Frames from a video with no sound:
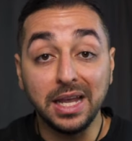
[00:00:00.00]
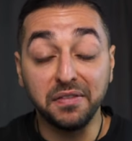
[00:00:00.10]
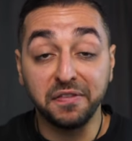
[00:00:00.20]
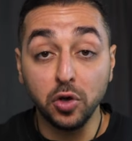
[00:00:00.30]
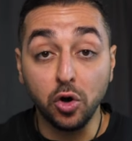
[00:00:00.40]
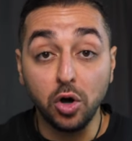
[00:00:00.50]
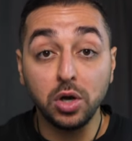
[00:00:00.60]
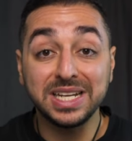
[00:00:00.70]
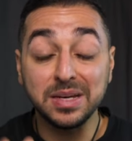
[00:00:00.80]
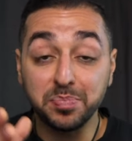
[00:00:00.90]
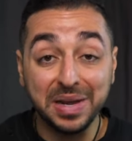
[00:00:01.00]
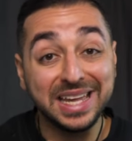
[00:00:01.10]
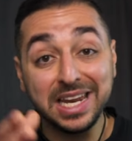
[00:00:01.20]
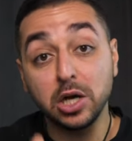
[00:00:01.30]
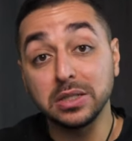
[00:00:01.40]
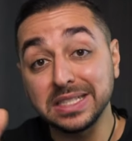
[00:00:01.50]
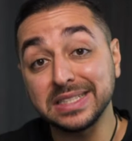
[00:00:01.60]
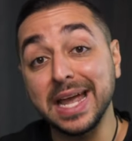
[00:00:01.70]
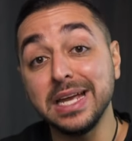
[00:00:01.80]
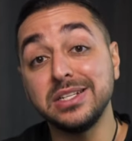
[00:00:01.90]
If you're competing on
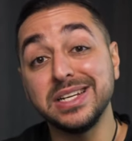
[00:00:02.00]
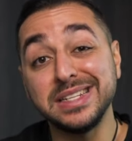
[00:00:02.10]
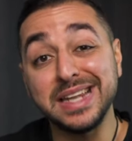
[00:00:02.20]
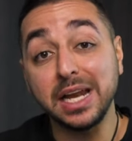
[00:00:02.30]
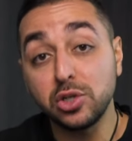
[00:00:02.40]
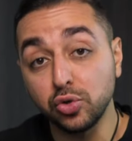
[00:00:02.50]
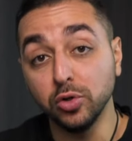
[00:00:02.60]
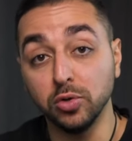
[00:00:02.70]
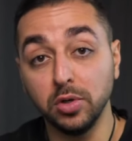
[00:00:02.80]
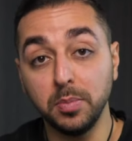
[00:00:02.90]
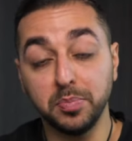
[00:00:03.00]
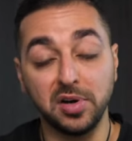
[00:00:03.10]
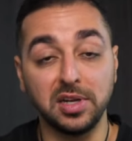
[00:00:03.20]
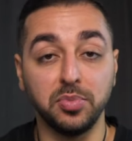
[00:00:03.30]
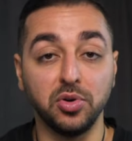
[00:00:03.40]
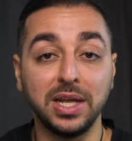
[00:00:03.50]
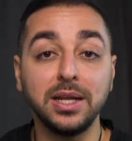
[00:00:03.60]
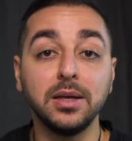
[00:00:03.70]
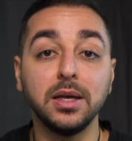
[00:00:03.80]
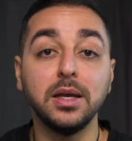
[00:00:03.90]
stage in natural
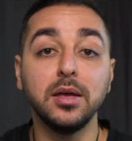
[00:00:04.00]
bodybuilding,